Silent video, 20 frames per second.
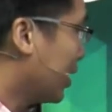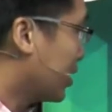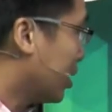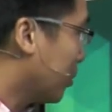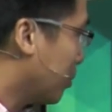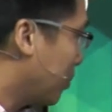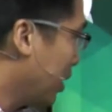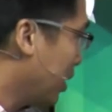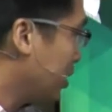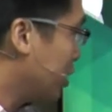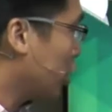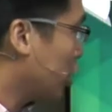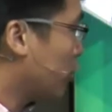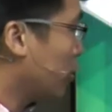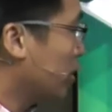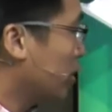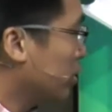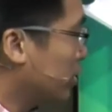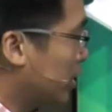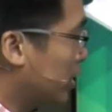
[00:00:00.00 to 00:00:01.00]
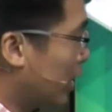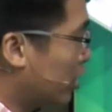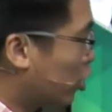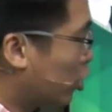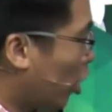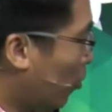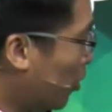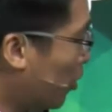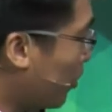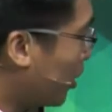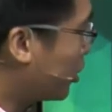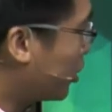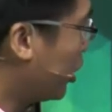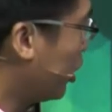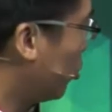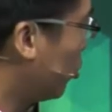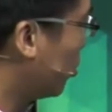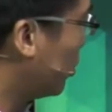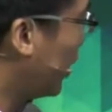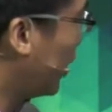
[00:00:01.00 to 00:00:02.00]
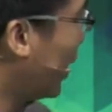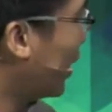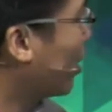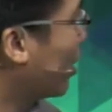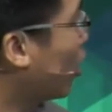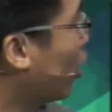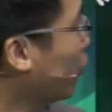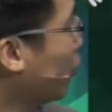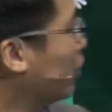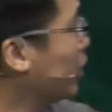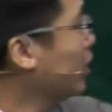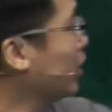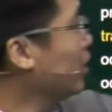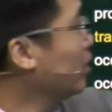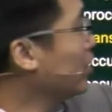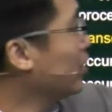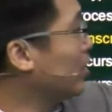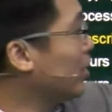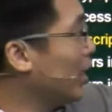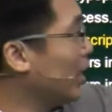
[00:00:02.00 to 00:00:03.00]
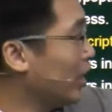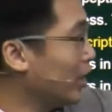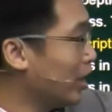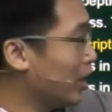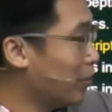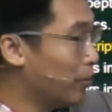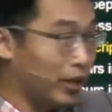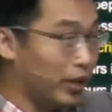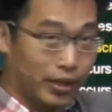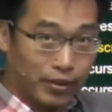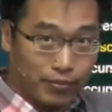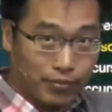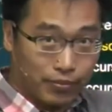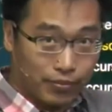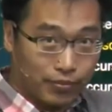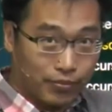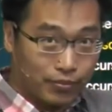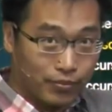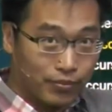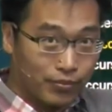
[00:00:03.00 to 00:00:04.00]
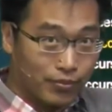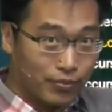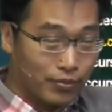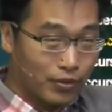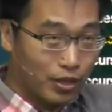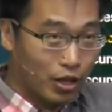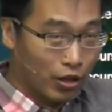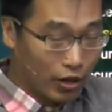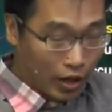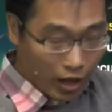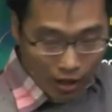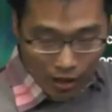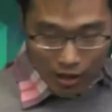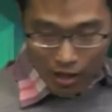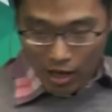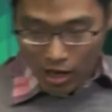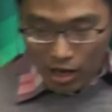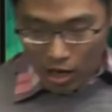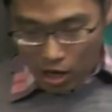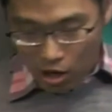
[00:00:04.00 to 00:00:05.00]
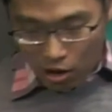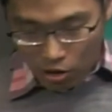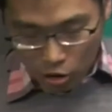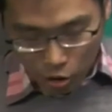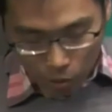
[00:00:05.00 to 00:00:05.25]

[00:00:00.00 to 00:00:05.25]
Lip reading: the base sequence that's complementary to that of the DNA template. Okay, so